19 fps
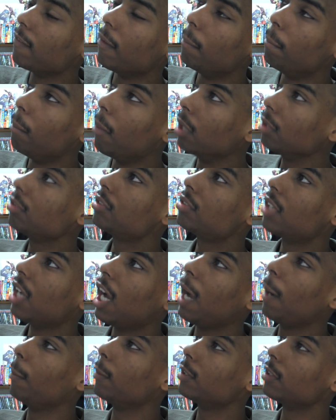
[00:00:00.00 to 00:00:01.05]
of a month's
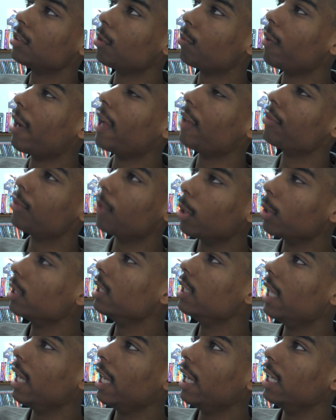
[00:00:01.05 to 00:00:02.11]
time, which is around
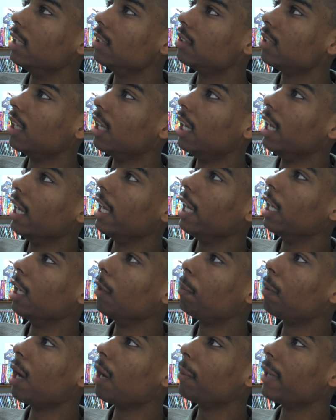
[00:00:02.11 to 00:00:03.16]
30 days,
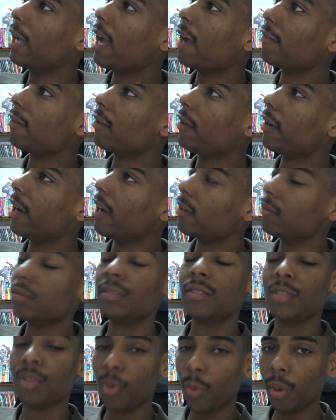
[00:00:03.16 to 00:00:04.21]
it'll probably have around
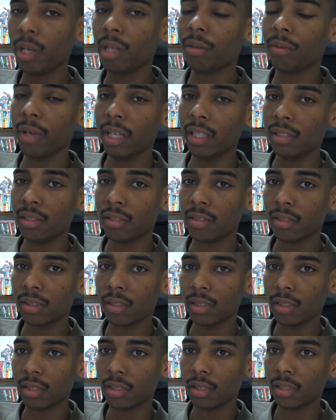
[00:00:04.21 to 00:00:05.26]
20 rents.
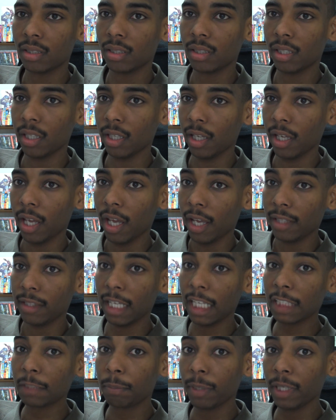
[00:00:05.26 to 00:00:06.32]

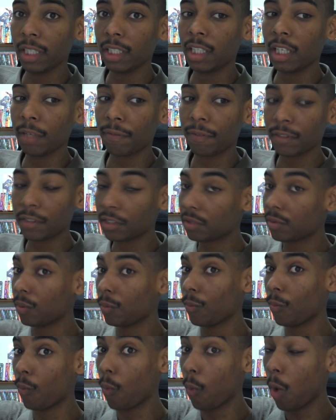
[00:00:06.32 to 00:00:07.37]
That's pretty good for just
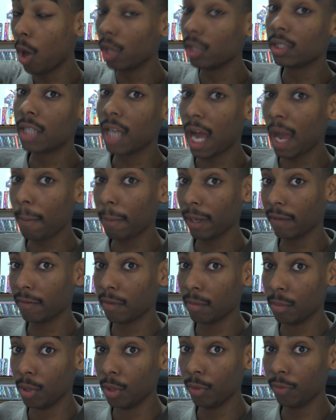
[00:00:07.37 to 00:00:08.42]
1 copy of
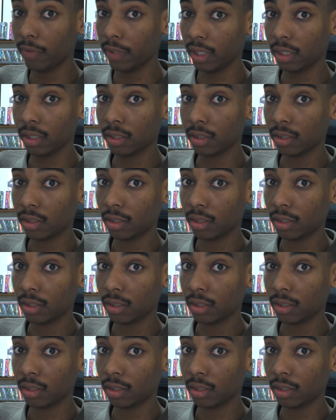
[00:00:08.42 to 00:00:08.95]
a movie.